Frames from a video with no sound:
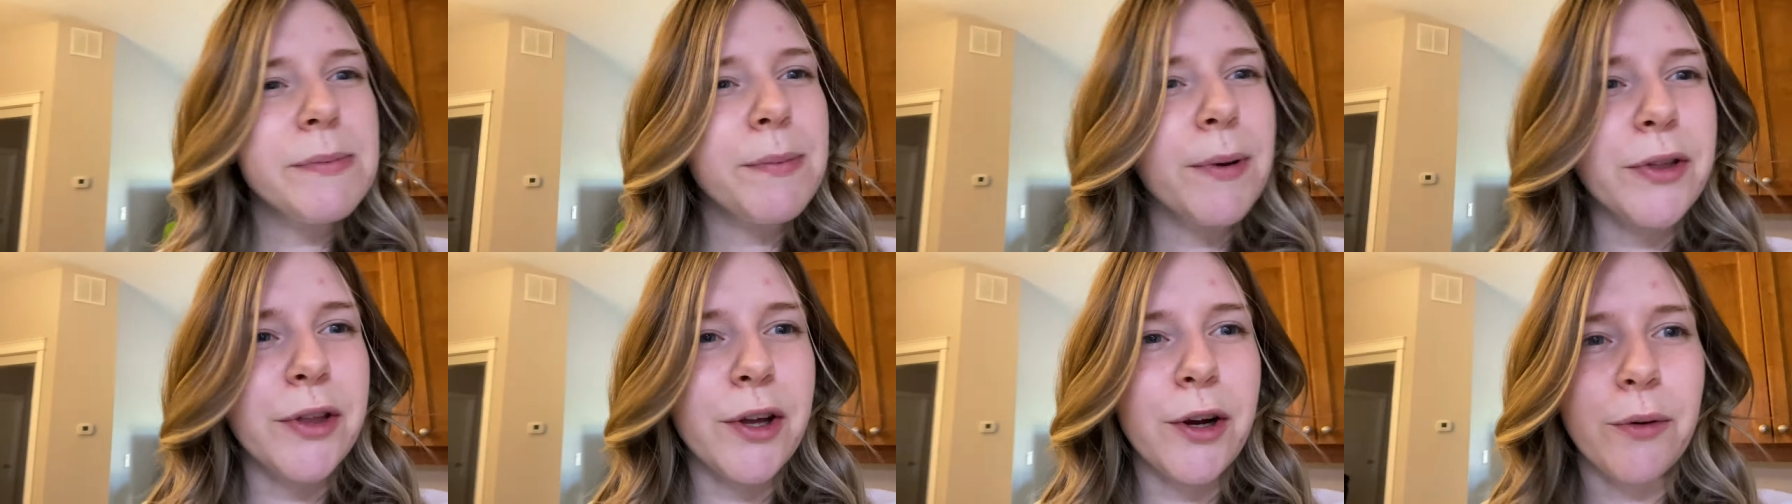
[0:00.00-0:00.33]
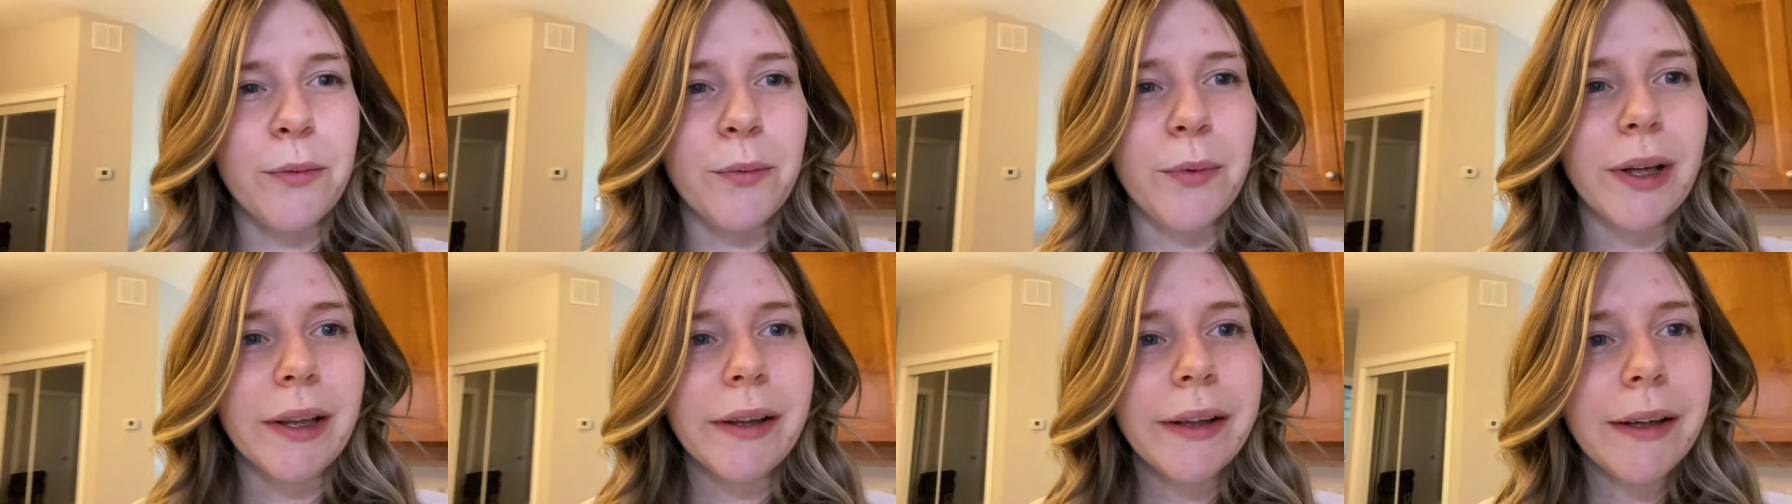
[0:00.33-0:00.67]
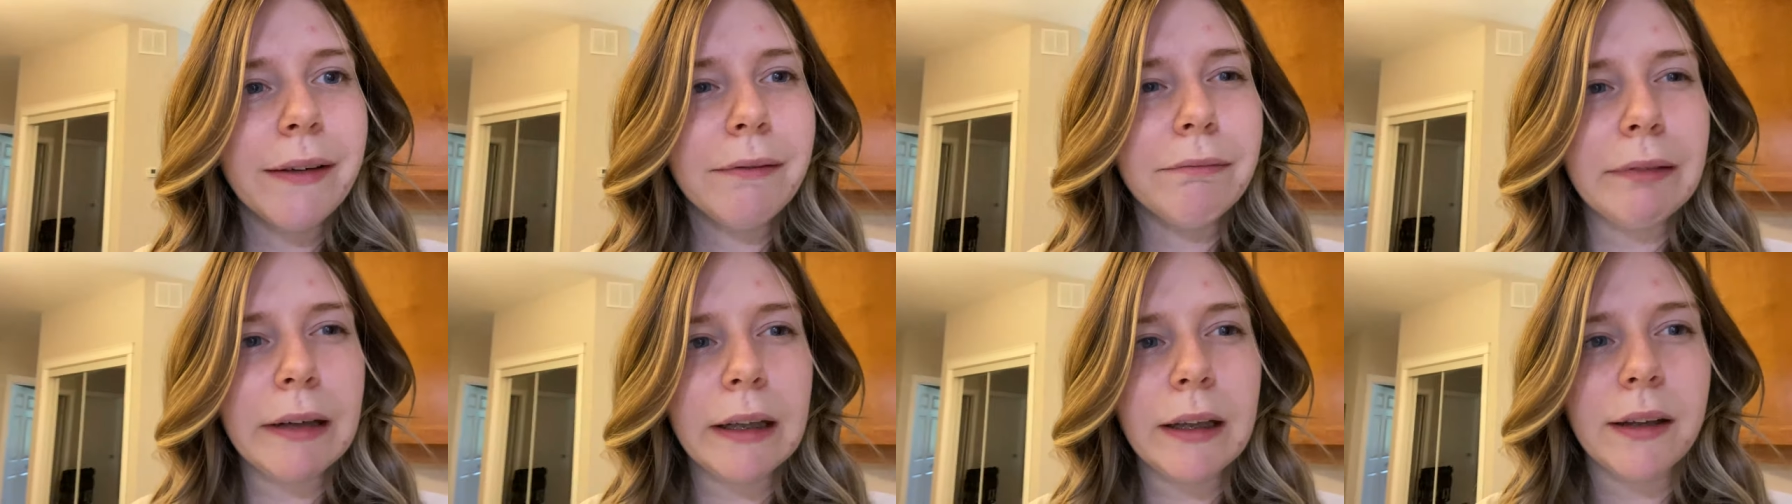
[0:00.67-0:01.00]
but they're
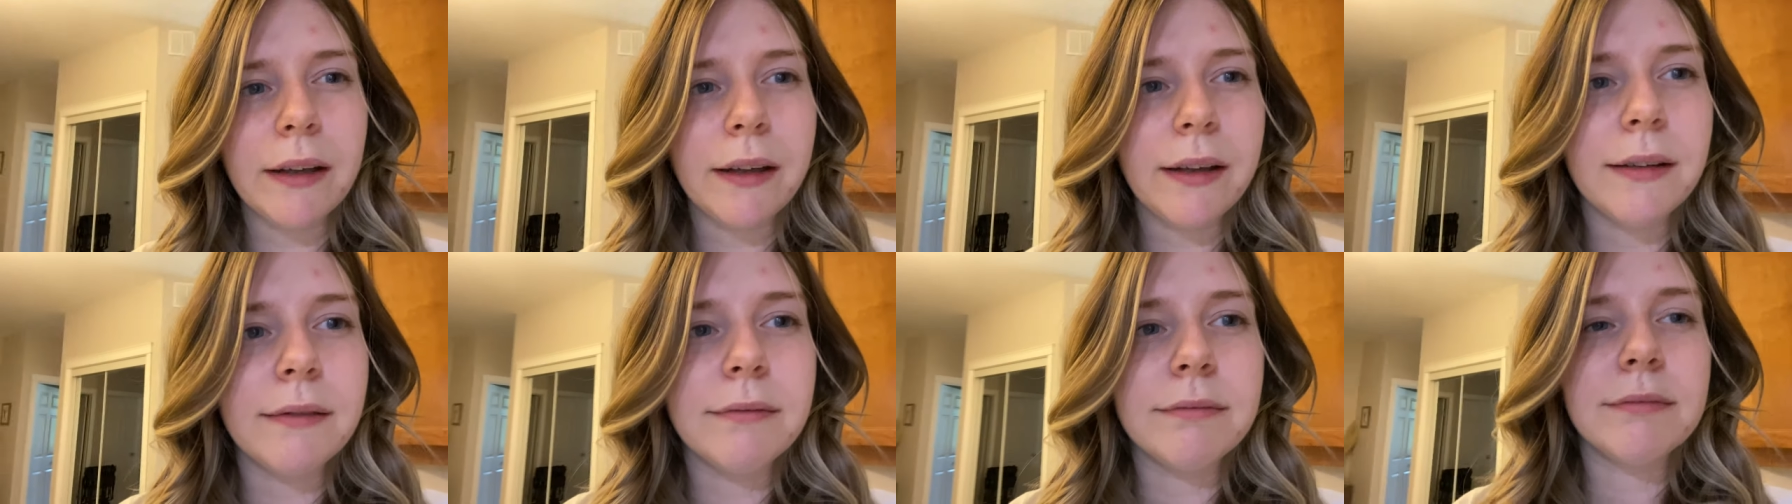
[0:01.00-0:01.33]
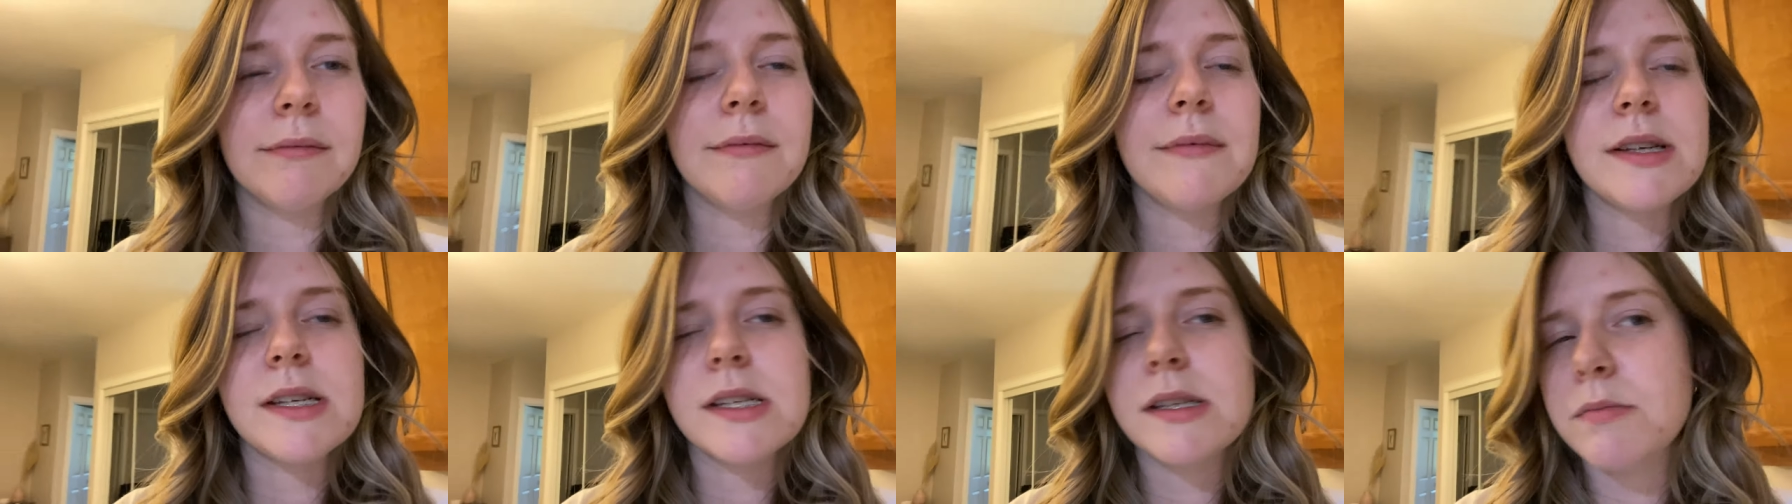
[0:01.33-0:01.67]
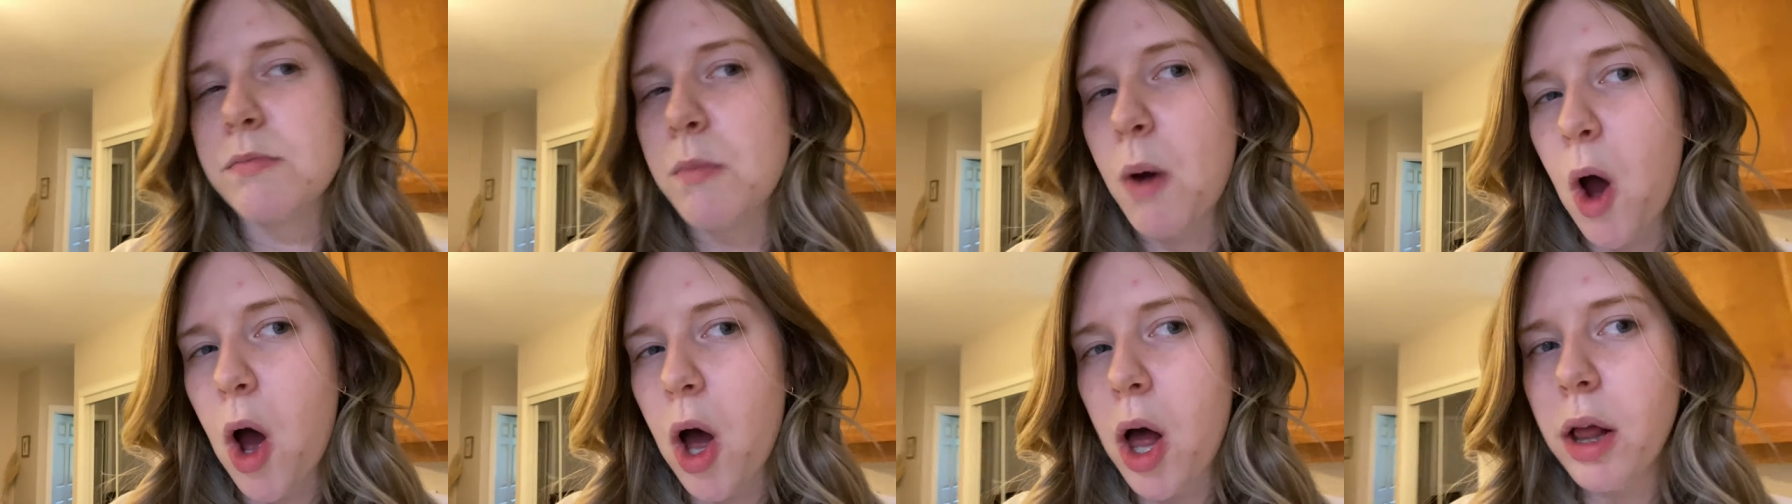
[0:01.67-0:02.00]
really, really
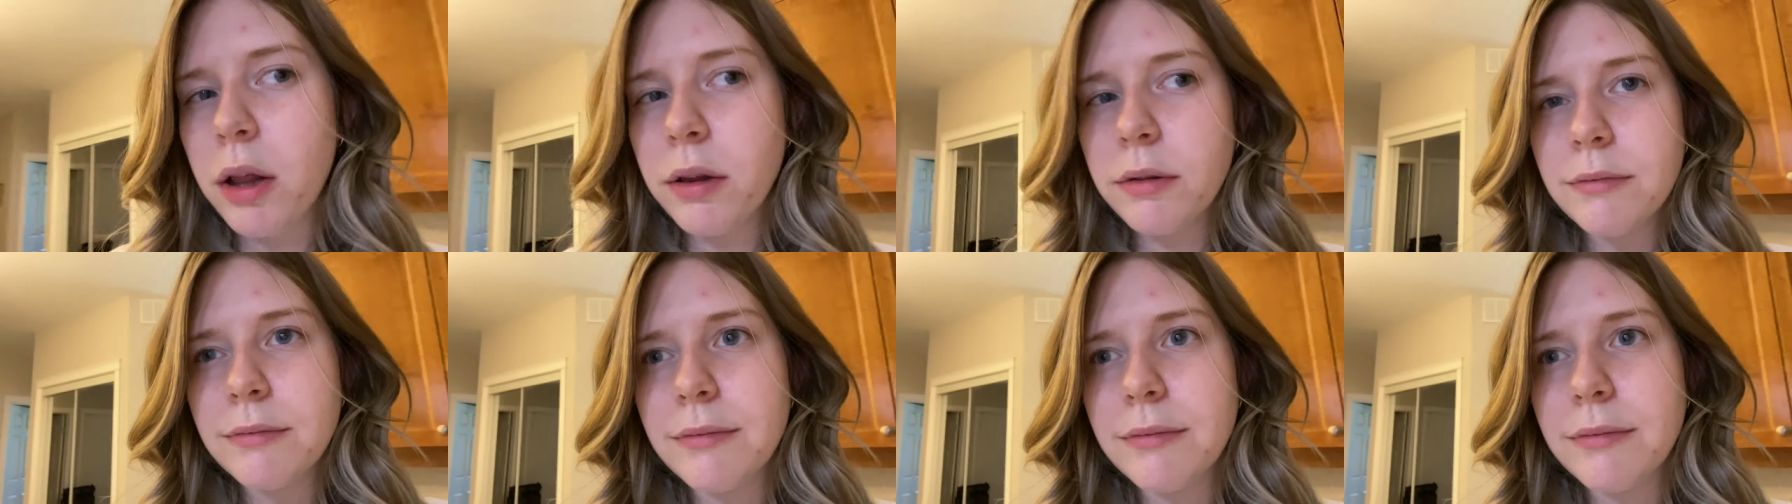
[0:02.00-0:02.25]
small